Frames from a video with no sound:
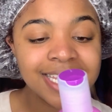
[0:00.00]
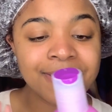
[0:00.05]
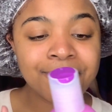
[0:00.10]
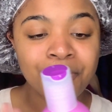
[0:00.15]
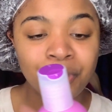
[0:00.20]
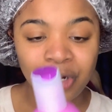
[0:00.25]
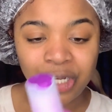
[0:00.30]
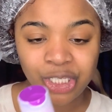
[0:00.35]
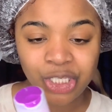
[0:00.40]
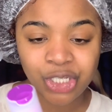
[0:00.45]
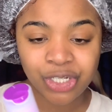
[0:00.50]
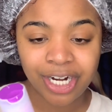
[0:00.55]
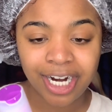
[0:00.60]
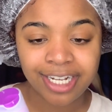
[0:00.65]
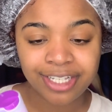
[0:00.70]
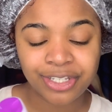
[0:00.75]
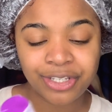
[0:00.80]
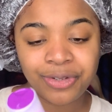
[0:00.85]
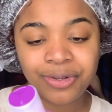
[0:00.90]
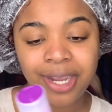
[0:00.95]

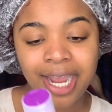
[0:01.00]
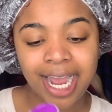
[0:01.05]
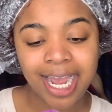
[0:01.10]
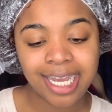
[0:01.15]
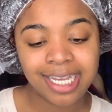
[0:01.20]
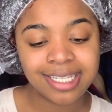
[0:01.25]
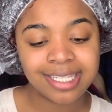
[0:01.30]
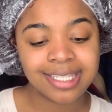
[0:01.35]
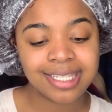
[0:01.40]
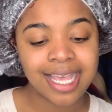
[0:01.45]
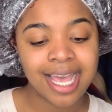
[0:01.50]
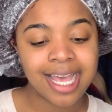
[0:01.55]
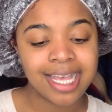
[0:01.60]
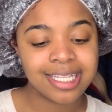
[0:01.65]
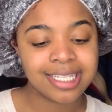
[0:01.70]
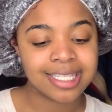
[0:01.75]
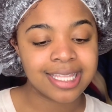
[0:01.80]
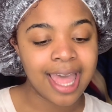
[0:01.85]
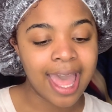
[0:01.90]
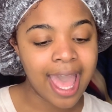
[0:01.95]
moisturizer, you guys,
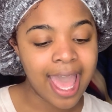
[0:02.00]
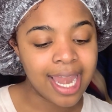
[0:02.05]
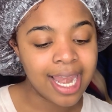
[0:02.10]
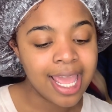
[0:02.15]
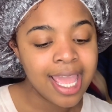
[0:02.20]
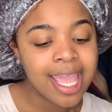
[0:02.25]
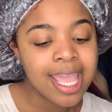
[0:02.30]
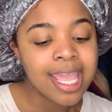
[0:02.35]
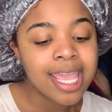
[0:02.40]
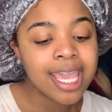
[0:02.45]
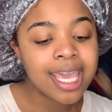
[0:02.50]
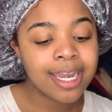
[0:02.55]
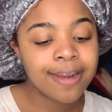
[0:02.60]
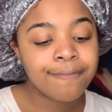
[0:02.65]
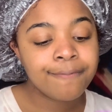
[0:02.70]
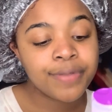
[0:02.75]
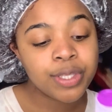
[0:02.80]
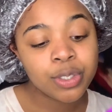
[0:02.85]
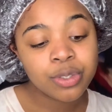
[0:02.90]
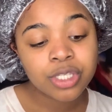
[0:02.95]
says that it
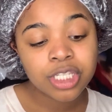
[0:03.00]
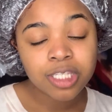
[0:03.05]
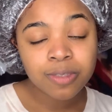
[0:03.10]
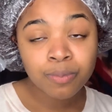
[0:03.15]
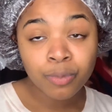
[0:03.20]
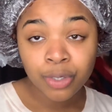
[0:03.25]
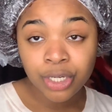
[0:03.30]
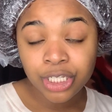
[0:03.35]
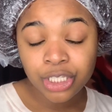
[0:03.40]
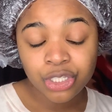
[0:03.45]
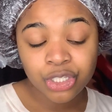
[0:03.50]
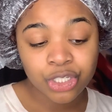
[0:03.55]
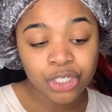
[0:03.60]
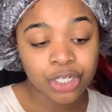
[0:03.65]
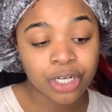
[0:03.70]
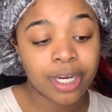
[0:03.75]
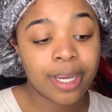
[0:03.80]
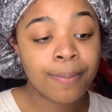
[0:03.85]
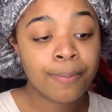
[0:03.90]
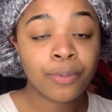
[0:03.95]
infuses
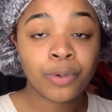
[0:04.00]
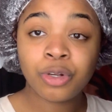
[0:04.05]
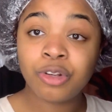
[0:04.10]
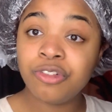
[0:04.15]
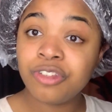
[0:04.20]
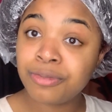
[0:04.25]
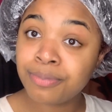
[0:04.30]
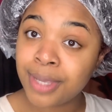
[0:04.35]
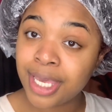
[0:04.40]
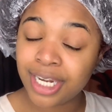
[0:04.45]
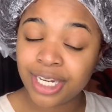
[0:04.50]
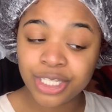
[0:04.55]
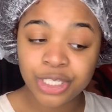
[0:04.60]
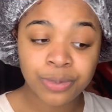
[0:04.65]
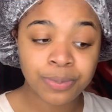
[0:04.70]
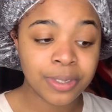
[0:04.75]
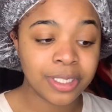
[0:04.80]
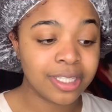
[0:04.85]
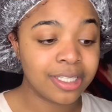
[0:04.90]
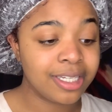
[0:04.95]
moisture, improves
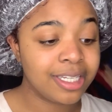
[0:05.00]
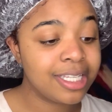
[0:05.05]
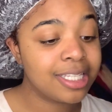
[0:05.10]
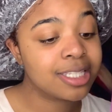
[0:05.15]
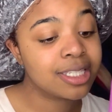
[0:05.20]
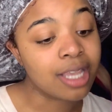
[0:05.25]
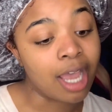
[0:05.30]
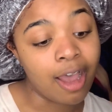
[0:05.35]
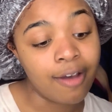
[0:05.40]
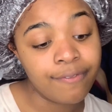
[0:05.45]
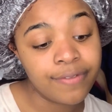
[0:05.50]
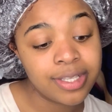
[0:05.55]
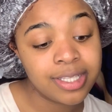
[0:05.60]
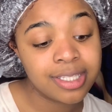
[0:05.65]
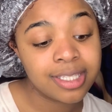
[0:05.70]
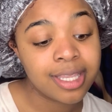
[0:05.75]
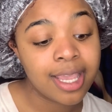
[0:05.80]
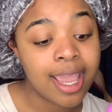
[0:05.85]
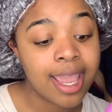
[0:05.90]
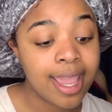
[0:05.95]
manageability,
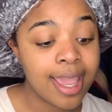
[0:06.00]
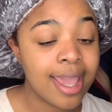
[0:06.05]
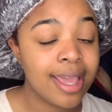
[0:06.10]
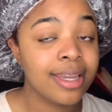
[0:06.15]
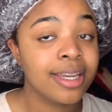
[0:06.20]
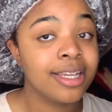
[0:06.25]
softens, and